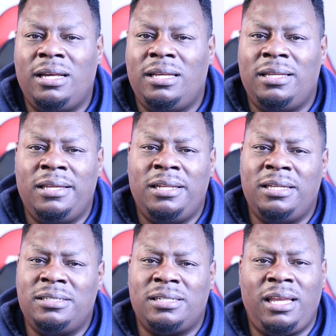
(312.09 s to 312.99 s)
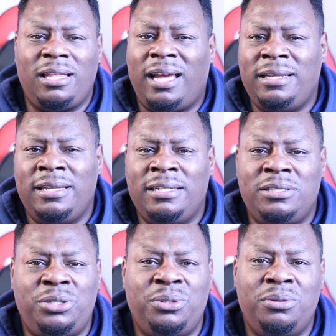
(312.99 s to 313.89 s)
It is a Lightning
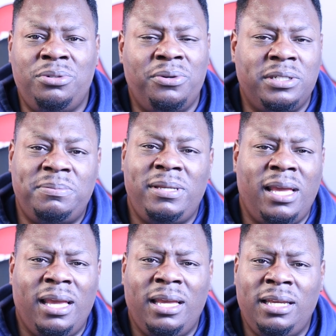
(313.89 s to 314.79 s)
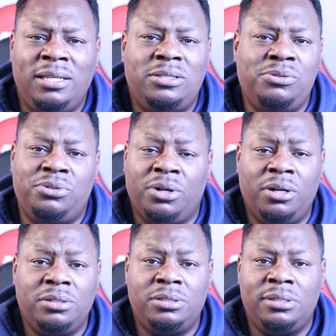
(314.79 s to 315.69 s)
to USB-A to
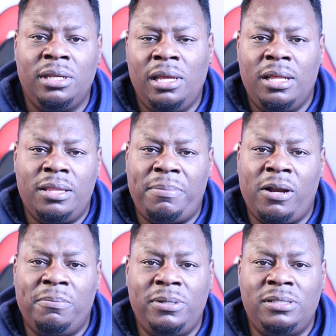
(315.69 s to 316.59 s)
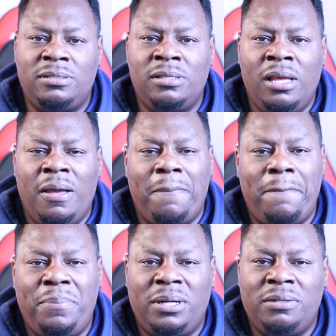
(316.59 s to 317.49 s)
charge the Powerbeats,
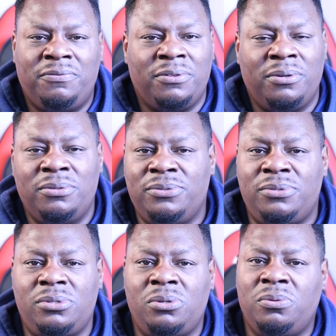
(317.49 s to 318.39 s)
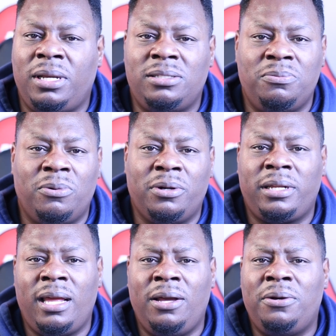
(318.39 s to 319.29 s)
but for those who like to work
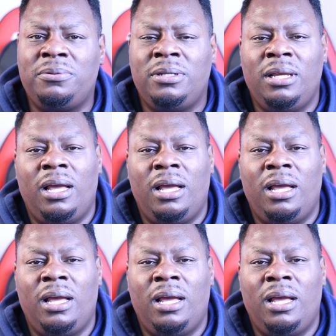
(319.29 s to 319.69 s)
out,